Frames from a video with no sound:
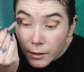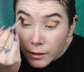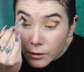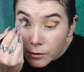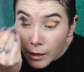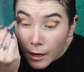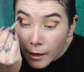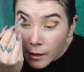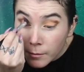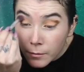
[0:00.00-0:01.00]
gonna try
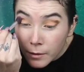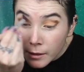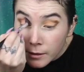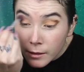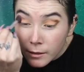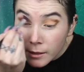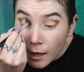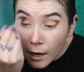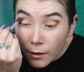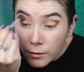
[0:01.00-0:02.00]
and blend this
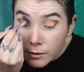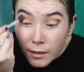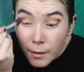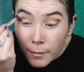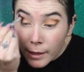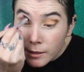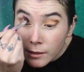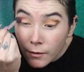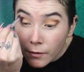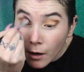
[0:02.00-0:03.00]
out to the
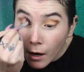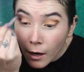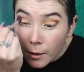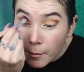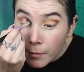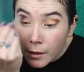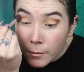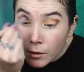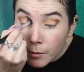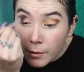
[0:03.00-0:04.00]
best of our
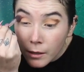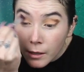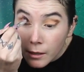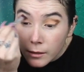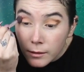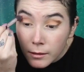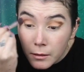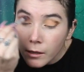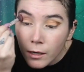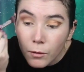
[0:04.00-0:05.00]
minimal abilities.
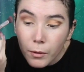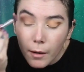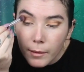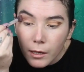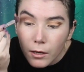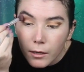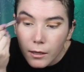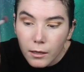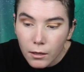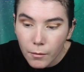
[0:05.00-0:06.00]
The lid will probably look
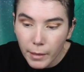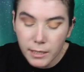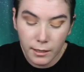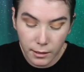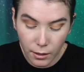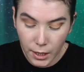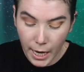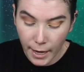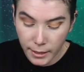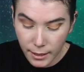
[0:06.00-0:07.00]
a little messy until
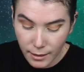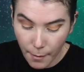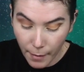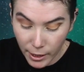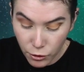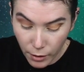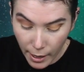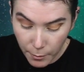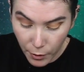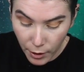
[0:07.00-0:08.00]
the end, because I might try
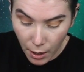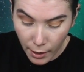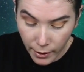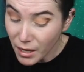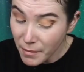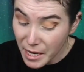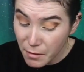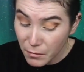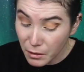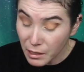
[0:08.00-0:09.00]
and put on
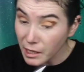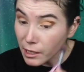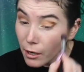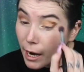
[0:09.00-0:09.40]
maybe glitter,